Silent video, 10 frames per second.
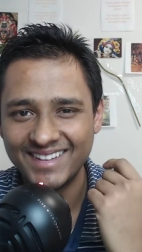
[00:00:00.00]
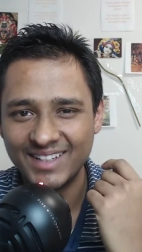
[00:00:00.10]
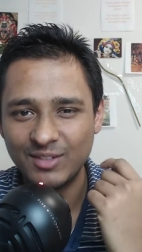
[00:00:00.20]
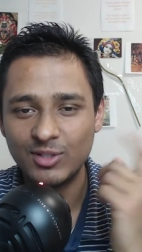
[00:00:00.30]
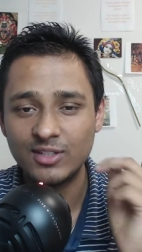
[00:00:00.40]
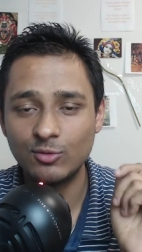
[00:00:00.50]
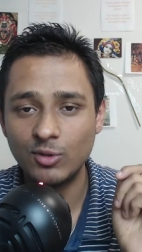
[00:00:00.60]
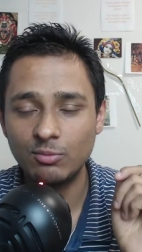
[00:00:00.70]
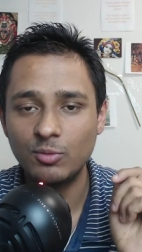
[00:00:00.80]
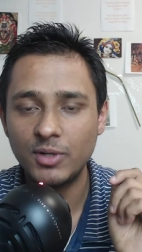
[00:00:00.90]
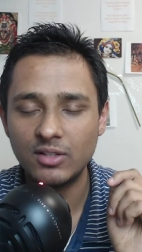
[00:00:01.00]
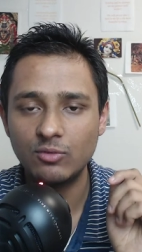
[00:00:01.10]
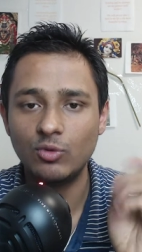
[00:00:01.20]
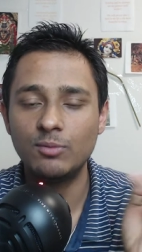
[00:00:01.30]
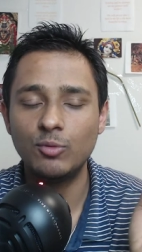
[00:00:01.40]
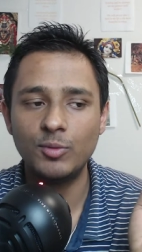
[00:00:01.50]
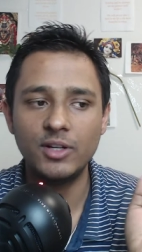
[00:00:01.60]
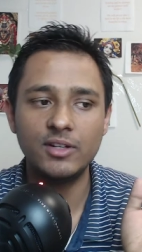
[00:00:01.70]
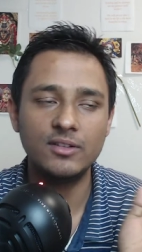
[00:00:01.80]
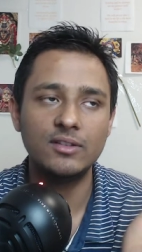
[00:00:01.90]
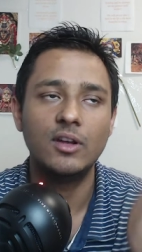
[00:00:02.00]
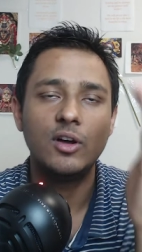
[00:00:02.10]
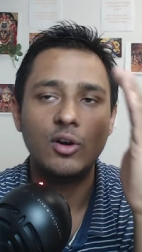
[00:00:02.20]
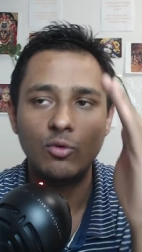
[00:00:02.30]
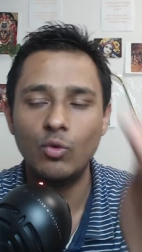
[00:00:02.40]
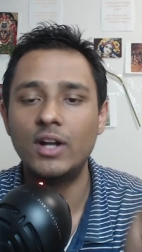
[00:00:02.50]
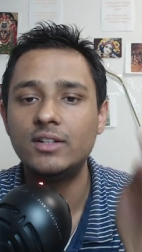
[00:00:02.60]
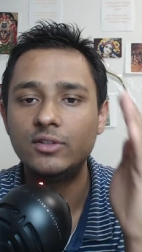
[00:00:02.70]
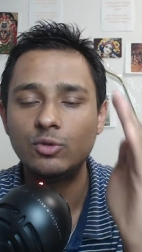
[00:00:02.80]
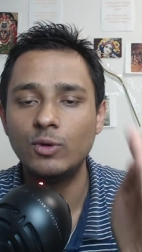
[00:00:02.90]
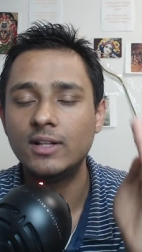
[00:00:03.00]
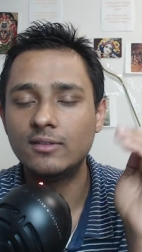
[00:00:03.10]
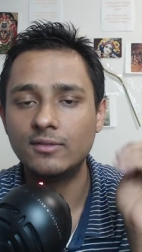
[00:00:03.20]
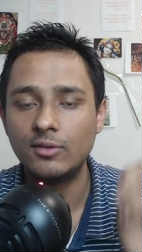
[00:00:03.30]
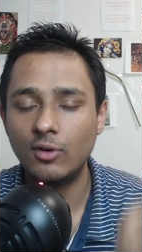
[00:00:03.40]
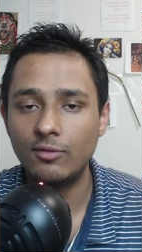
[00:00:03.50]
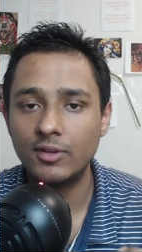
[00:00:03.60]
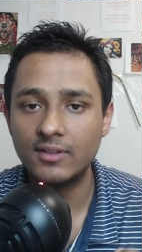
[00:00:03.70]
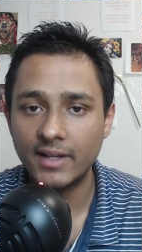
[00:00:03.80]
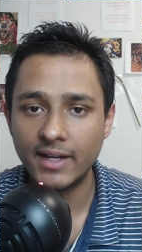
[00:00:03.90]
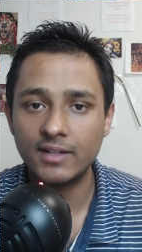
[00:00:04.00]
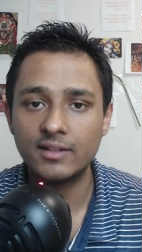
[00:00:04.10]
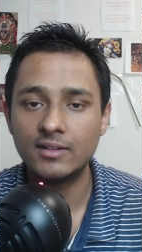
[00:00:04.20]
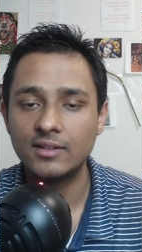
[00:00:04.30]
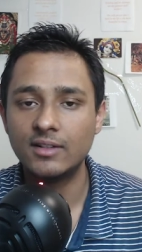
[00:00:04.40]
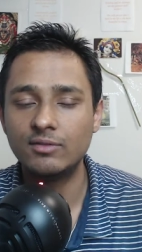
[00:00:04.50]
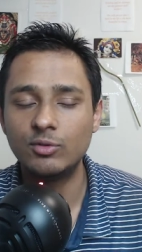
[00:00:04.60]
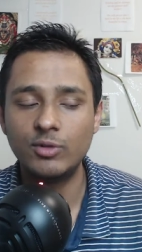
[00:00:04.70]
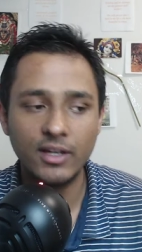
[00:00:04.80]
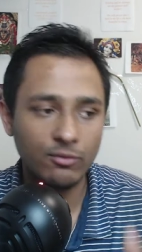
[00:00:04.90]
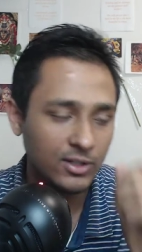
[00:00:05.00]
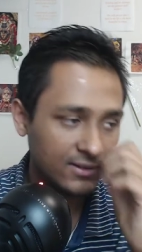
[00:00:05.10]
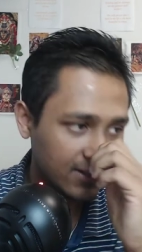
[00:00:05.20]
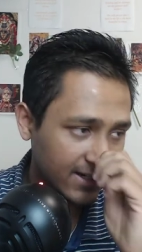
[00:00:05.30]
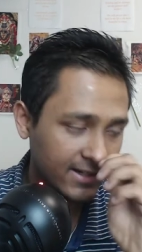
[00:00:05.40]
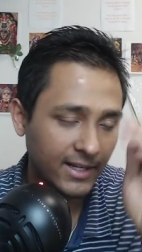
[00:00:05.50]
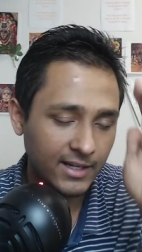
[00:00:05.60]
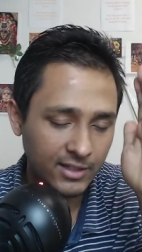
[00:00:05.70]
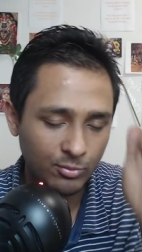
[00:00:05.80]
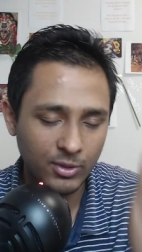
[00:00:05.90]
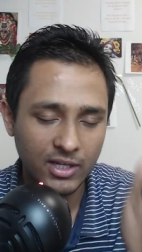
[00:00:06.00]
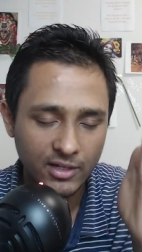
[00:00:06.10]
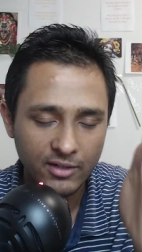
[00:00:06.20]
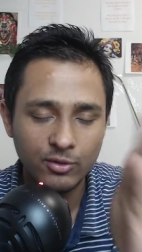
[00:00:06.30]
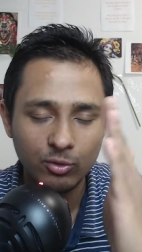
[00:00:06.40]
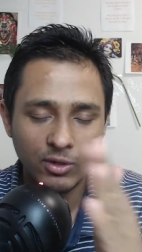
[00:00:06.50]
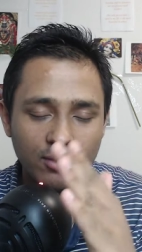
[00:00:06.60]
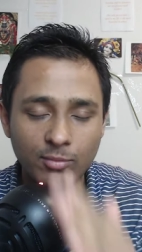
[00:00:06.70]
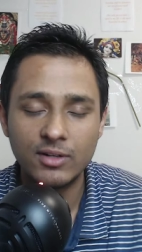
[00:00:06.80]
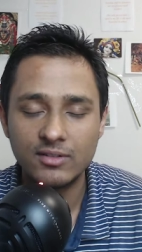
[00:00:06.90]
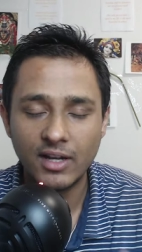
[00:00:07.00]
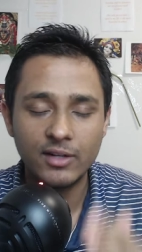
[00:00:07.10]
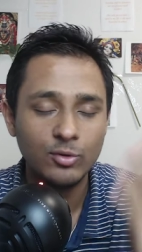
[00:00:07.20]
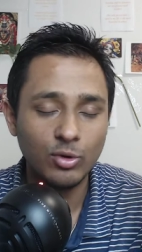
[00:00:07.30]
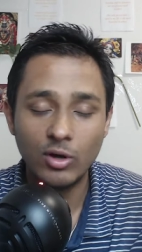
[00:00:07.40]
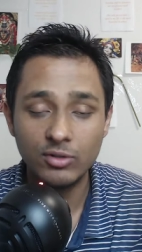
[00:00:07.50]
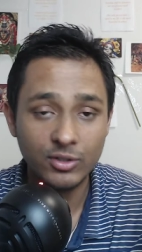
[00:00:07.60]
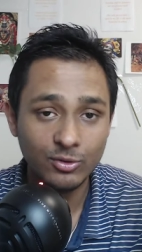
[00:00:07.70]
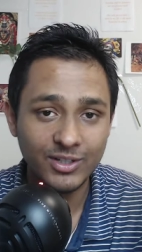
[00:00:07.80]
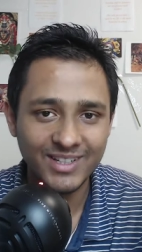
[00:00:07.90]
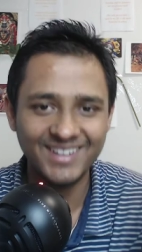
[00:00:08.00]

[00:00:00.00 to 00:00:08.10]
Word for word: What is one moment? One moment is one twelfth of a second if you take one second and you break it into 12 parts i don't know how they do it